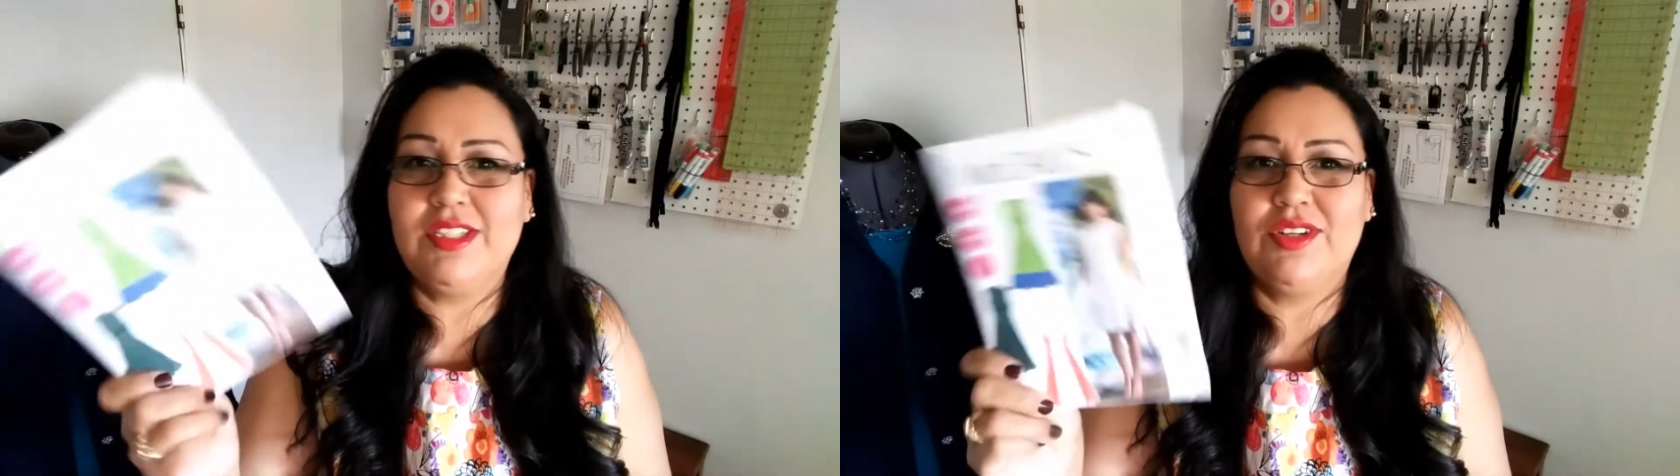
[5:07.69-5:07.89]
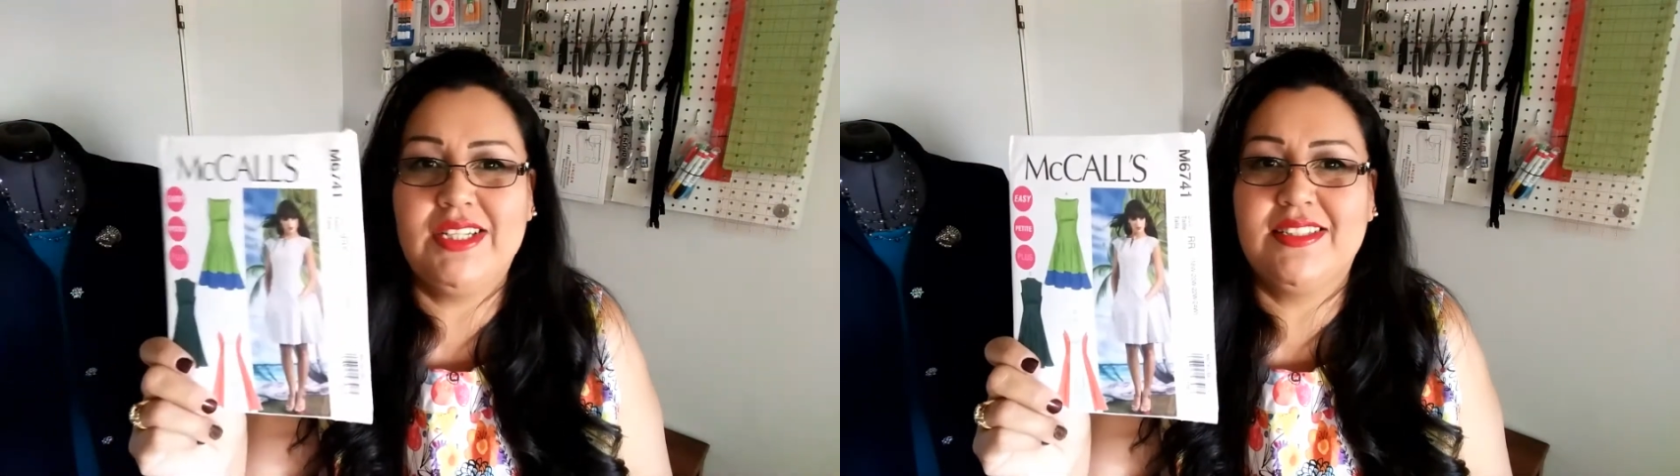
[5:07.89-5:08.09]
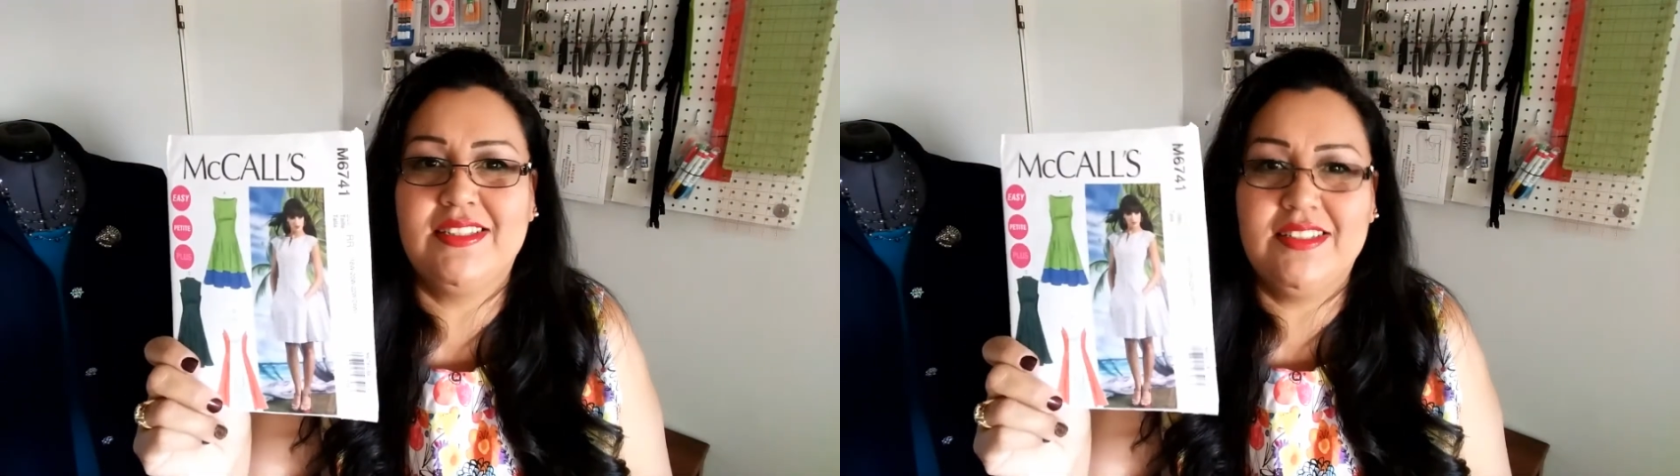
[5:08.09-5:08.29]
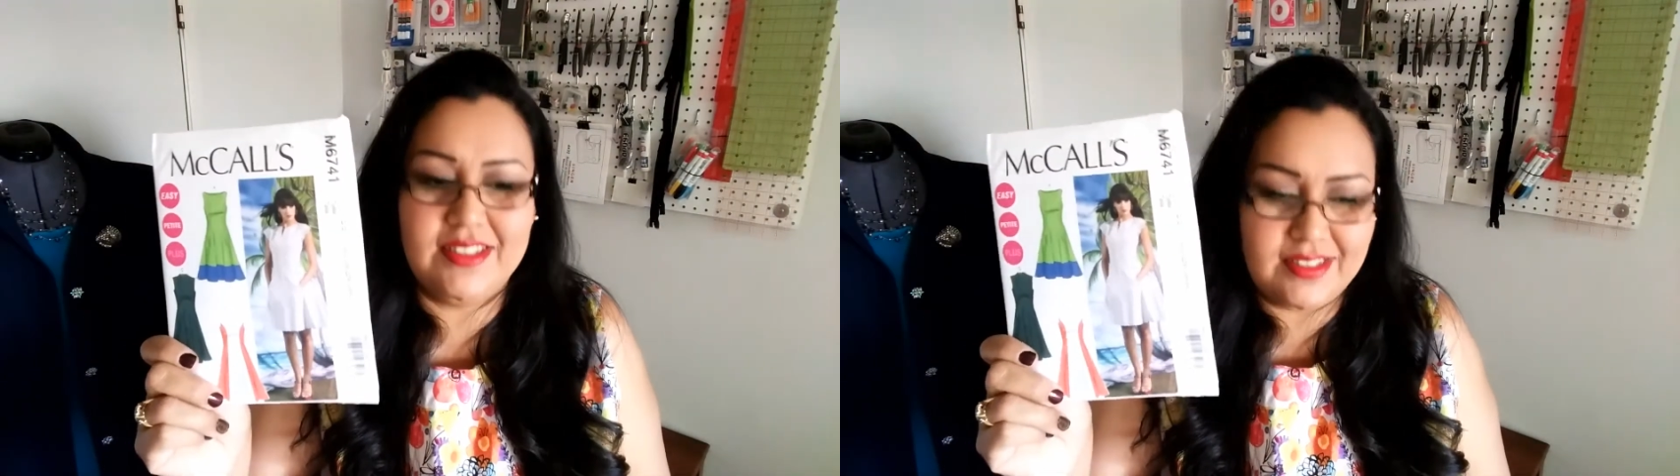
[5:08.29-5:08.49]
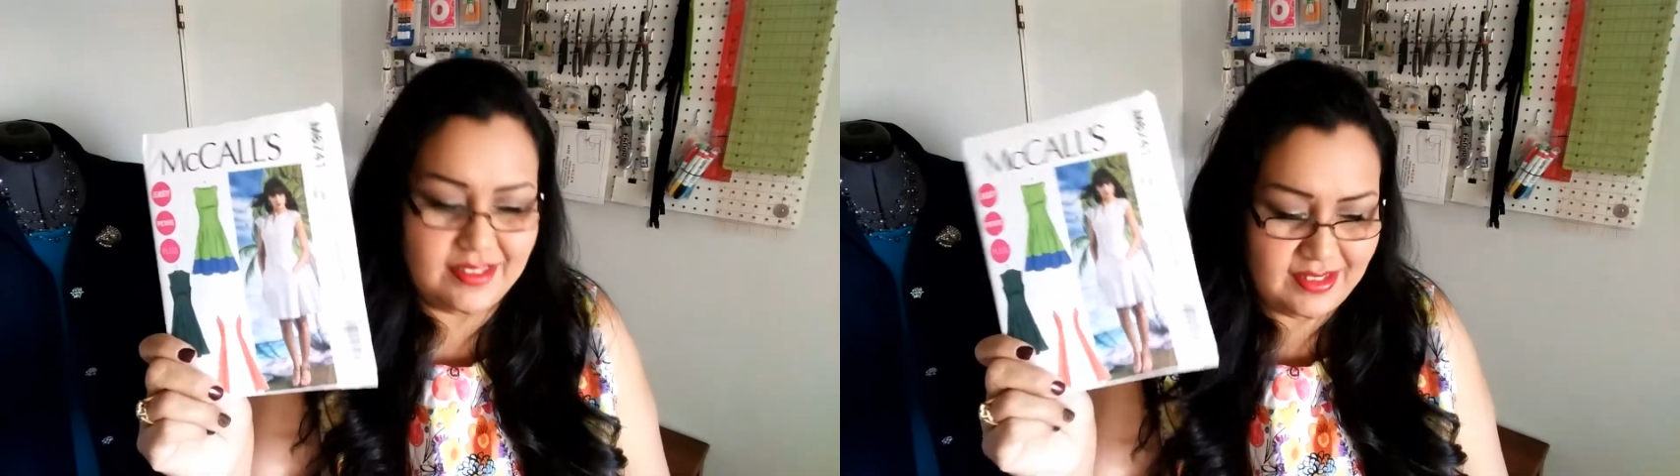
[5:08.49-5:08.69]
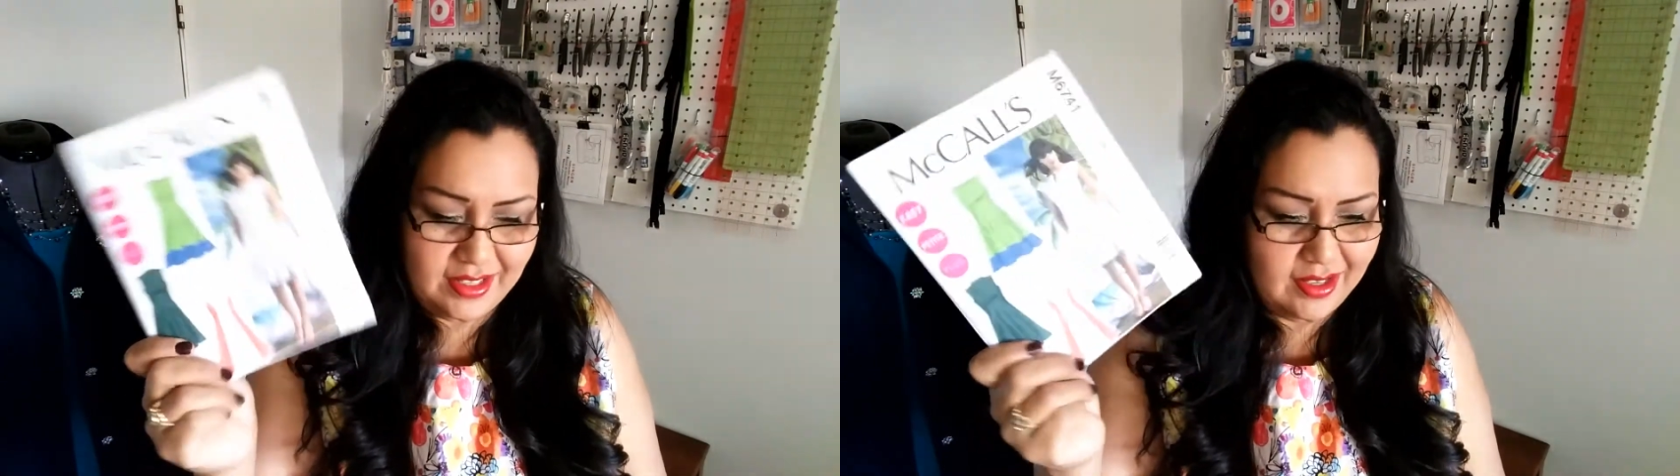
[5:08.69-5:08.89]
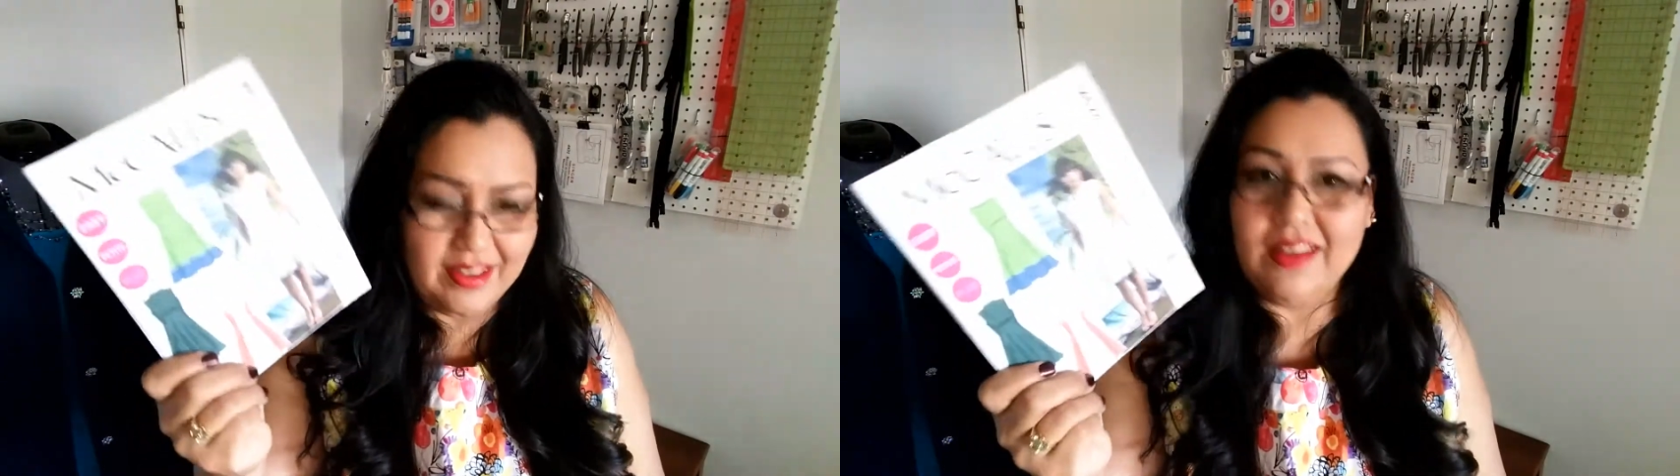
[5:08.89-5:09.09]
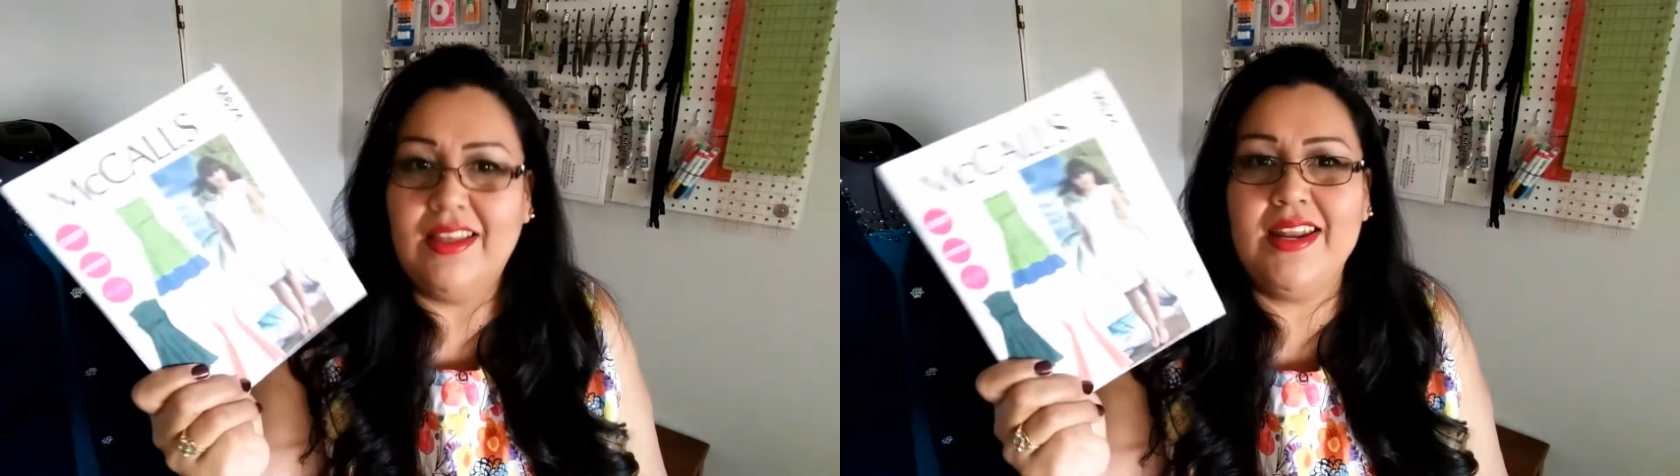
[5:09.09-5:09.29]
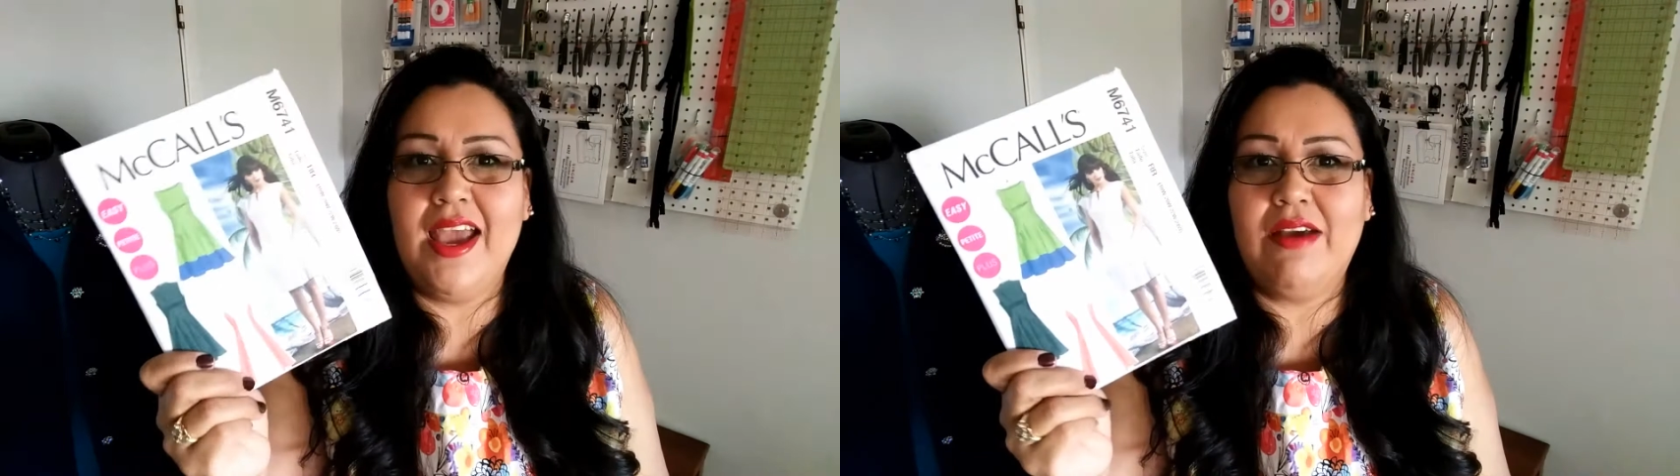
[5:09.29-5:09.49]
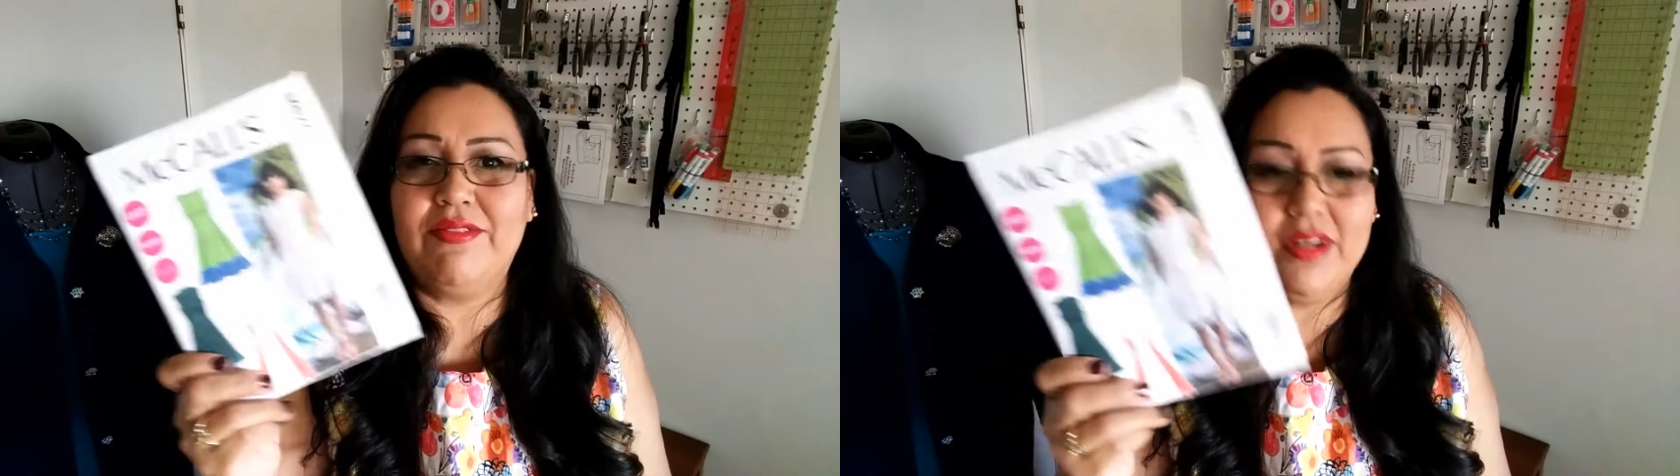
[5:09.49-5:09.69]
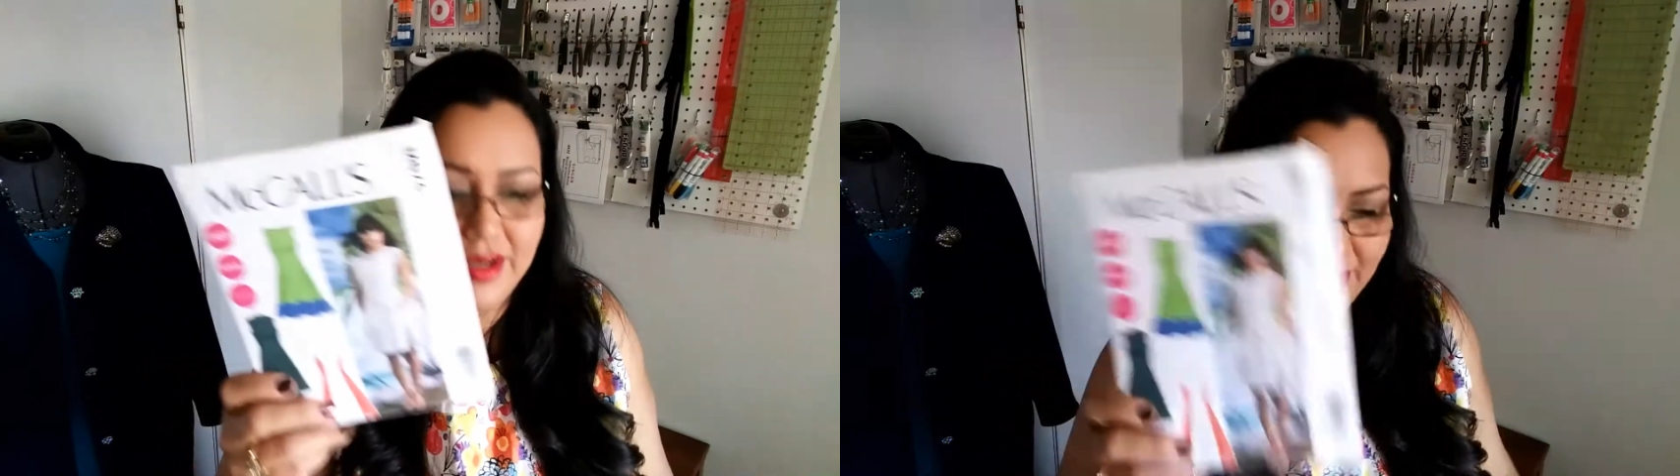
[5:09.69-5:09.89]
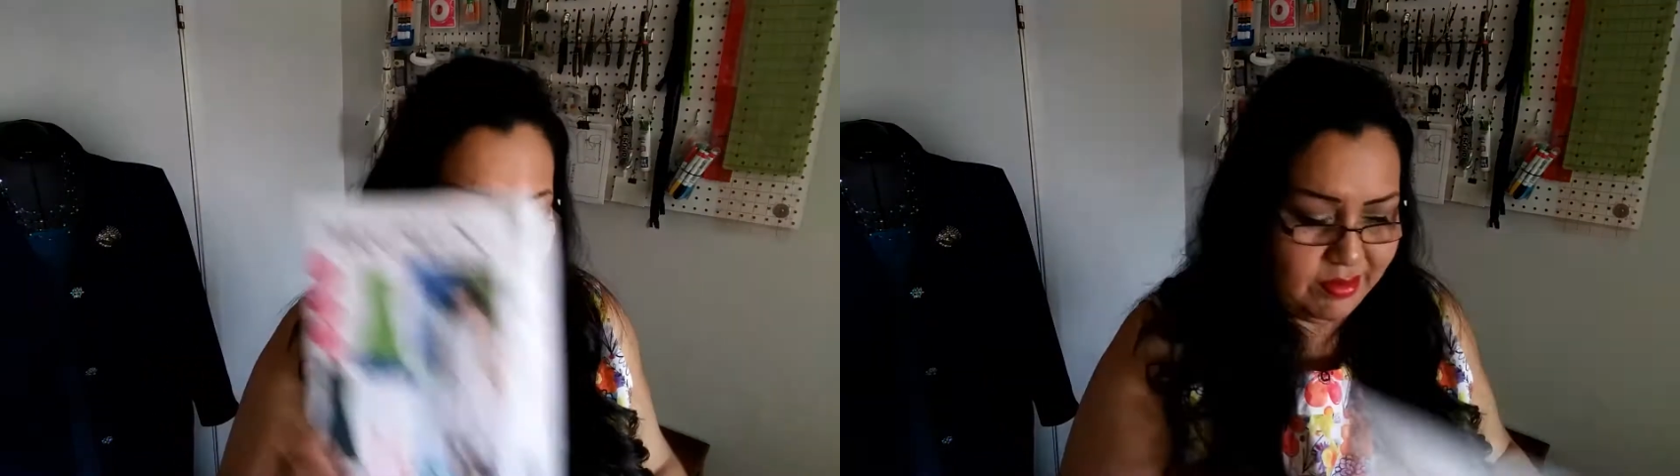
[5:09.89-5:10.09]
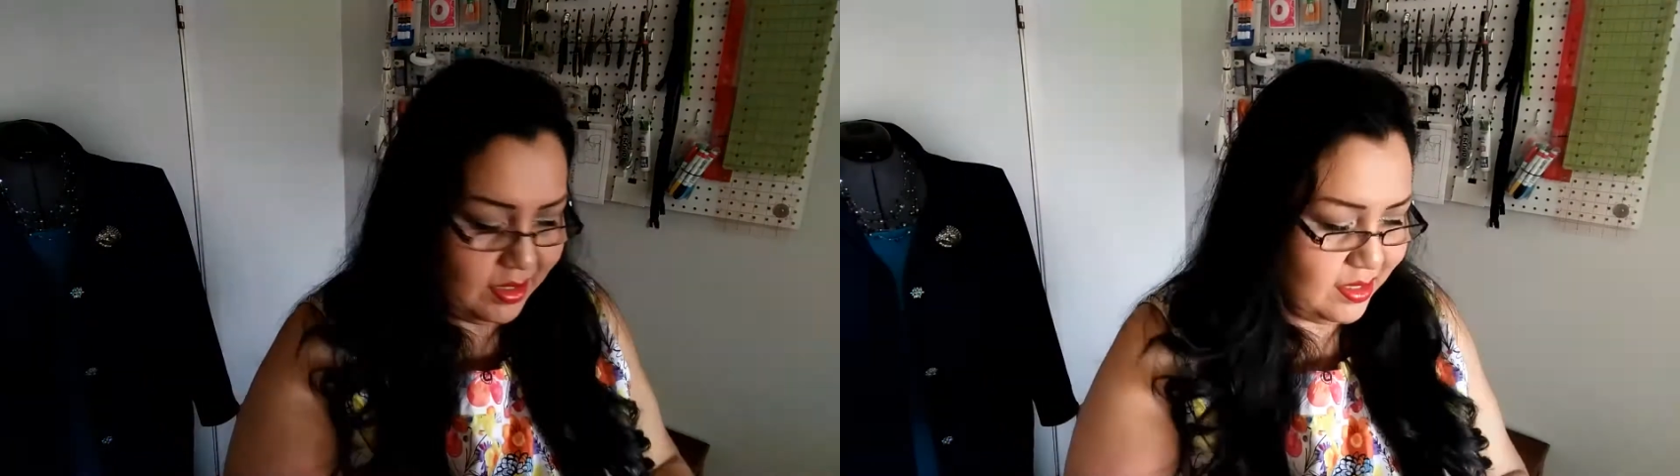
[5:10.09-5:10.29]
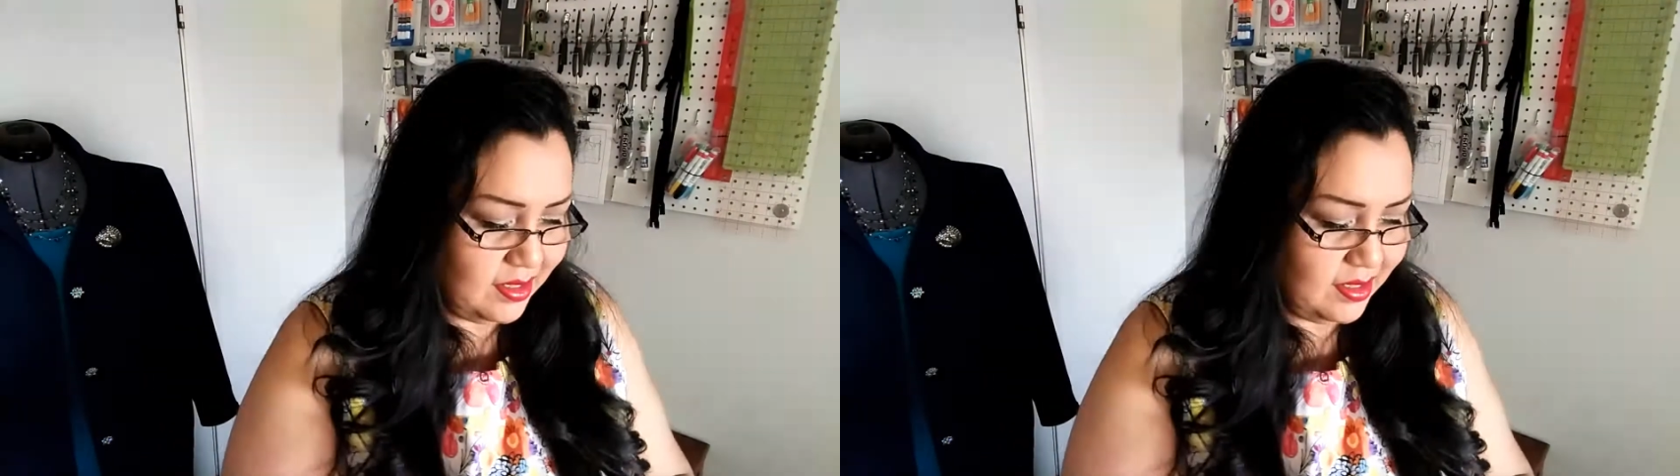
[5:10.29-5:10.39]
a dress in just an afternoon?